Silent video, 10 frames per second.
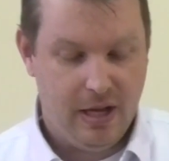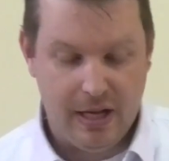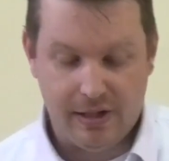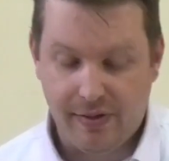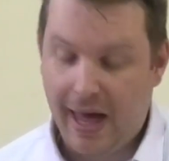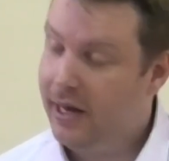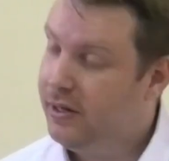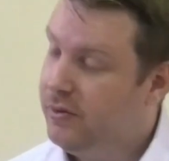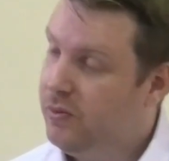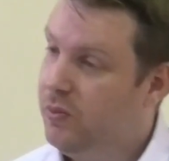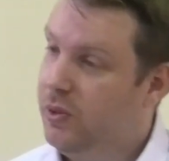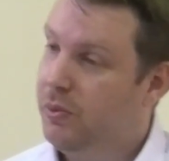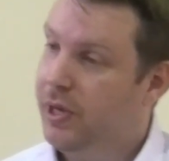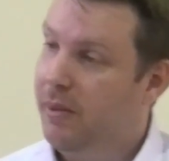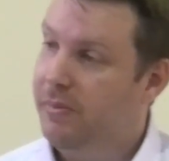And to that we
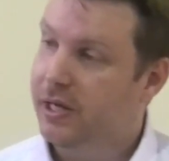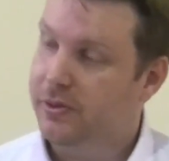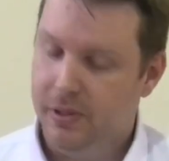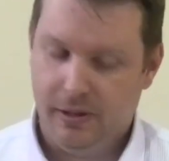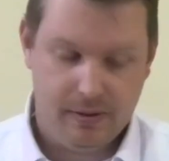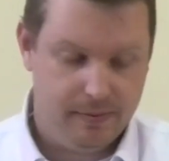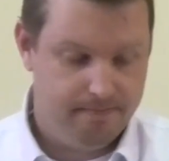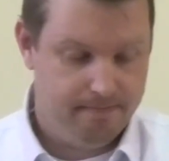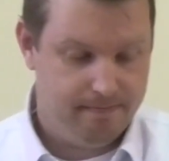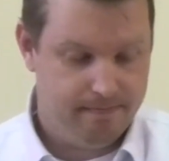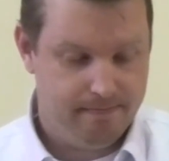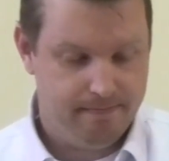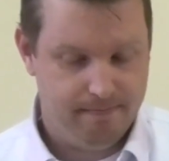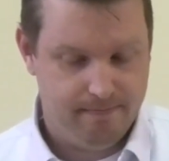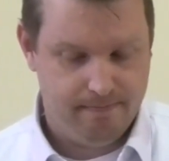will come next
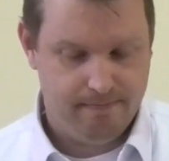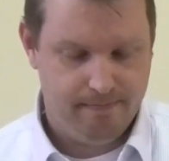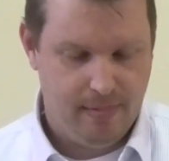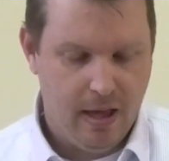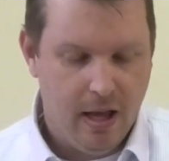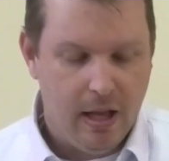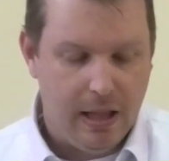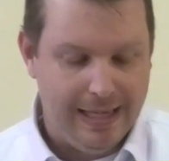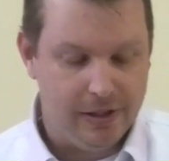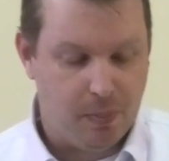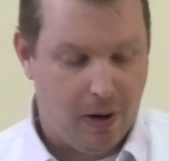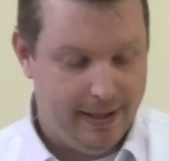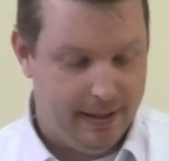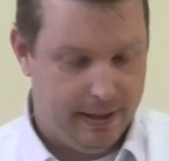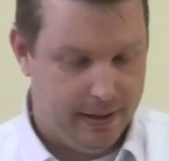week. Let us pray
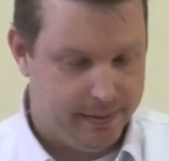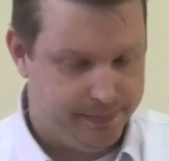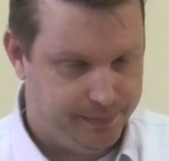together.